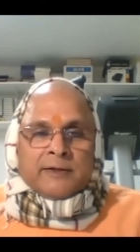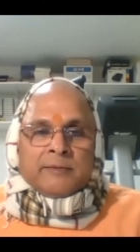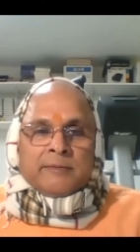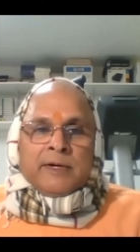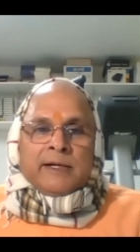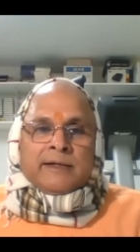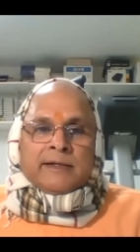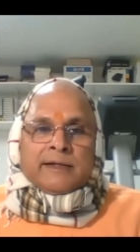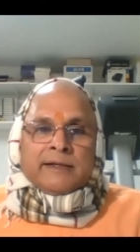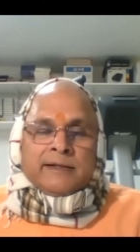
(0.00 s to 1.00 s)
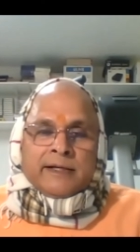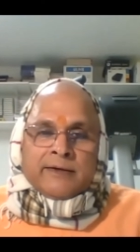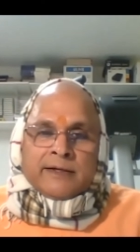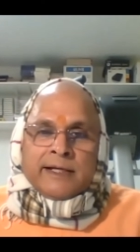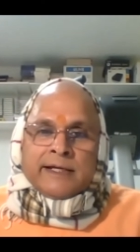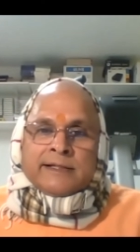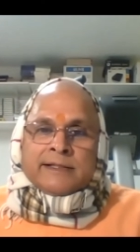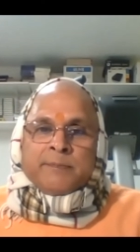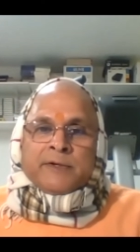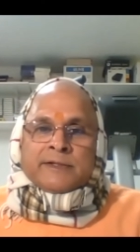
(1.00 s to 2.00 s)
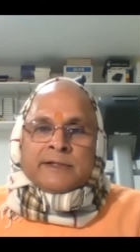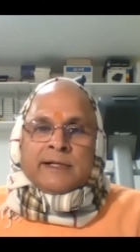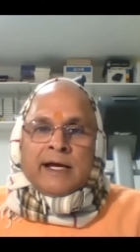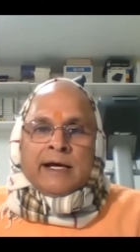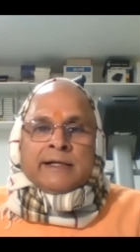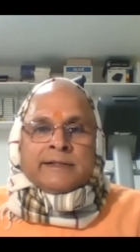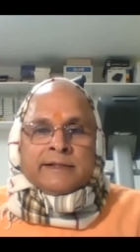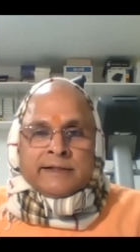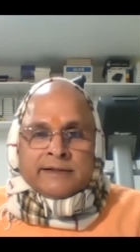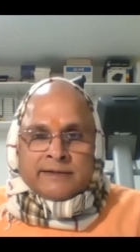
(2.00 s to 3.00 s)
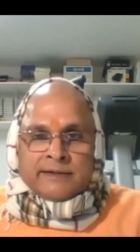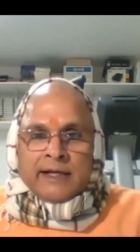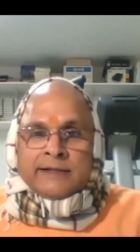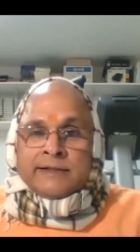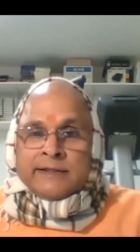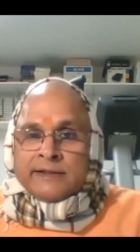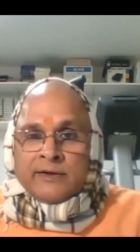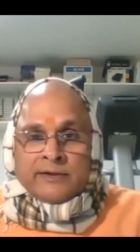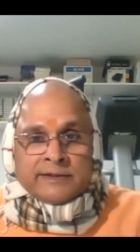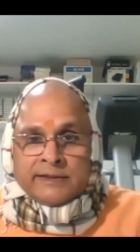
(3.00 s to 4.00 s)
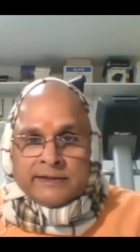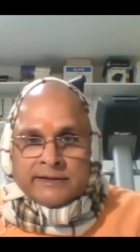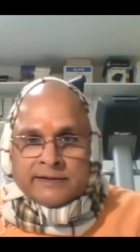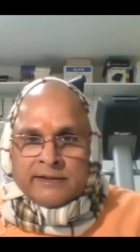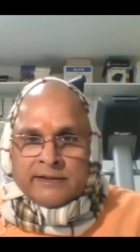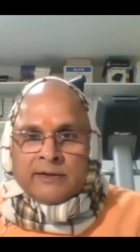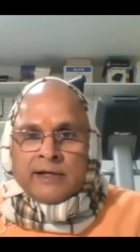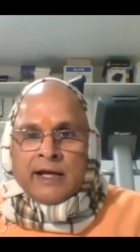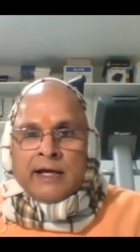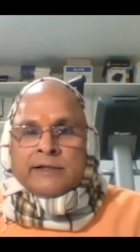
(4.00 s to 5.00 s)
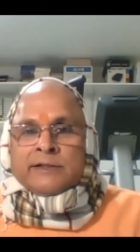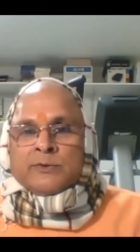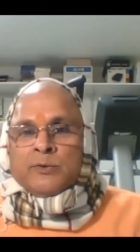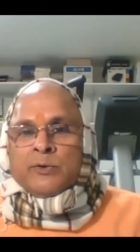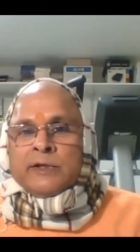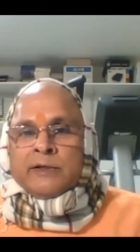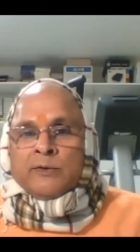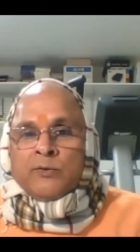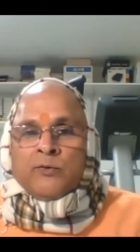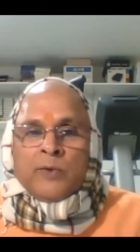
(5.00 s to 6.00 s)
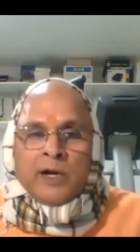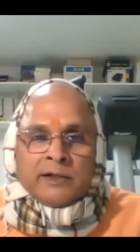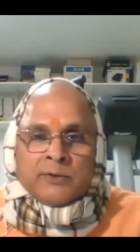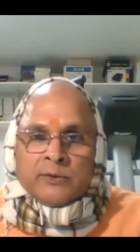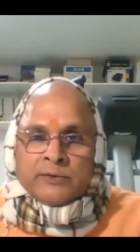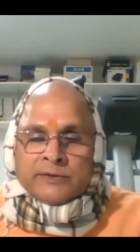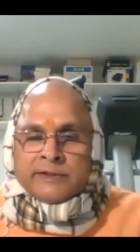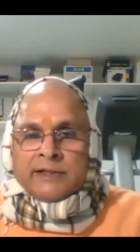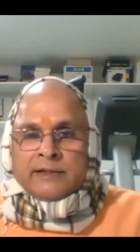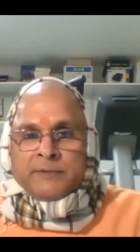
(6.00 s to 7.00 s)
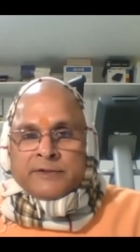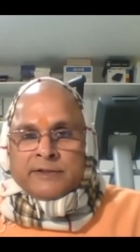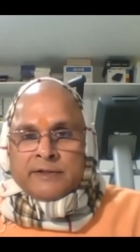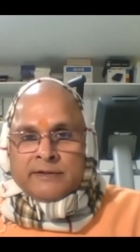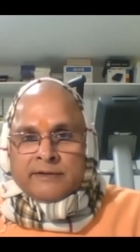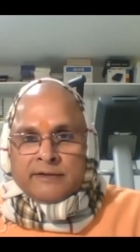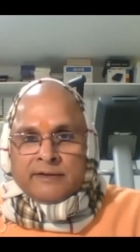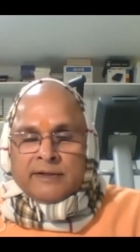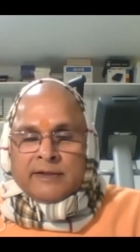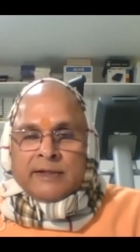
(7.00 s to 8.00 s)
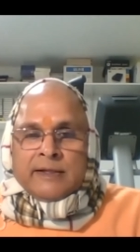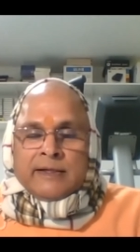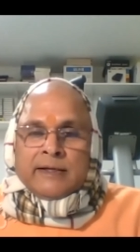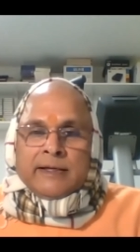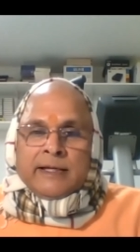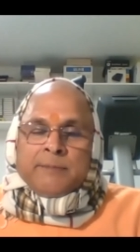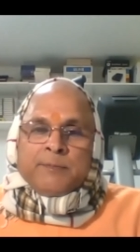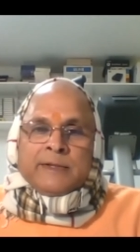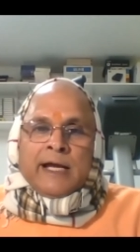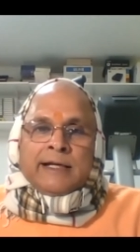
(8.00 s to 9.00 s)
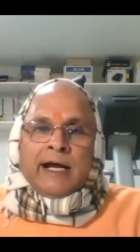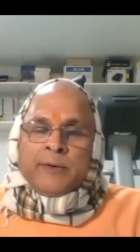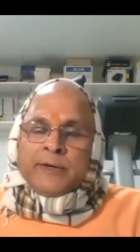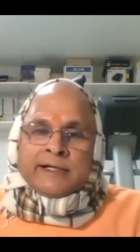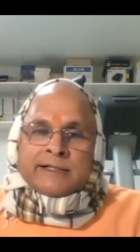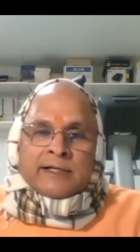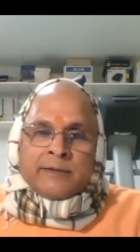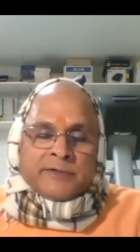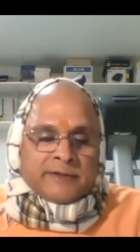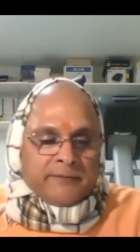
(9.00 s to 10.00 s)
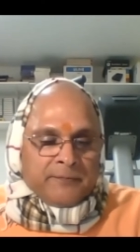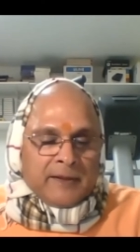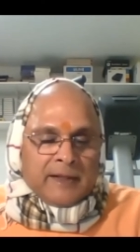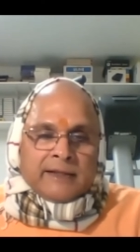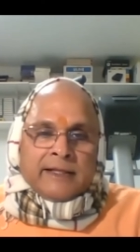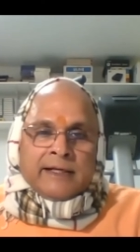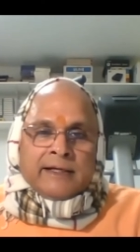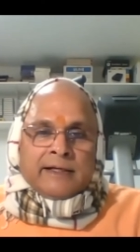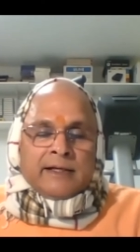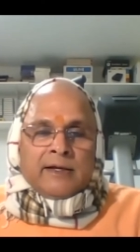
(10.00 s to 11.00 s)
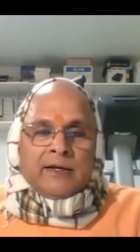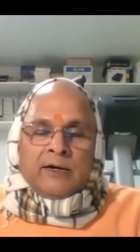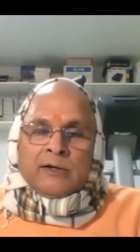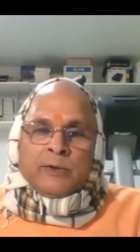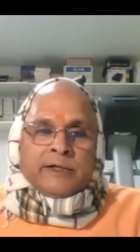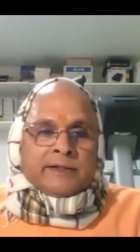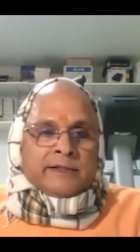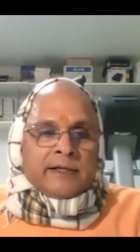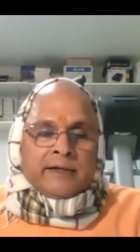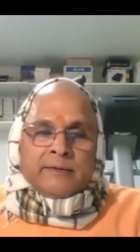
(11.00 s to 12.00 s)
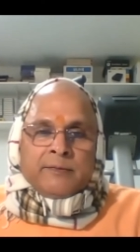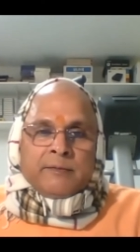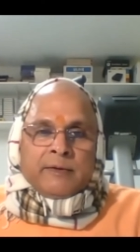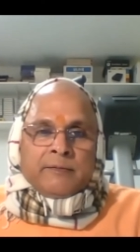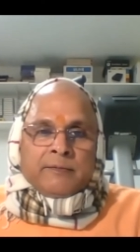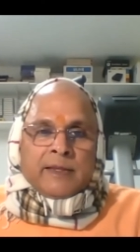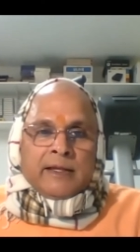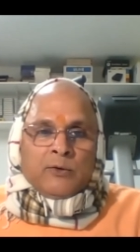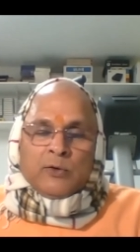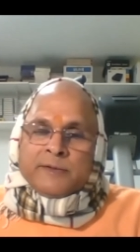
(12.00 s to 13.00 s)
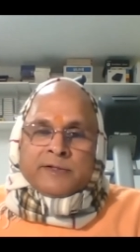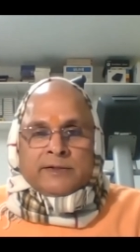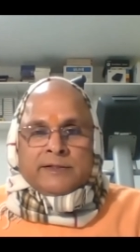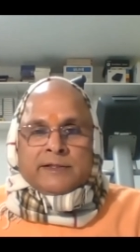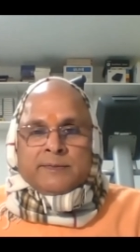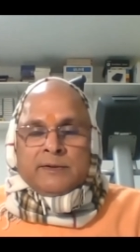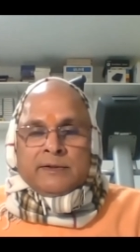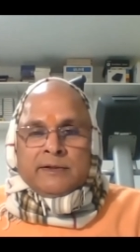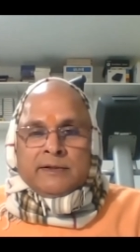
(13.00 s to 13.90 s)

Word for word: but recognize a person as it is, as he or she is, not as we want to see that person. If that awareness comes, then always uh, um, will be successful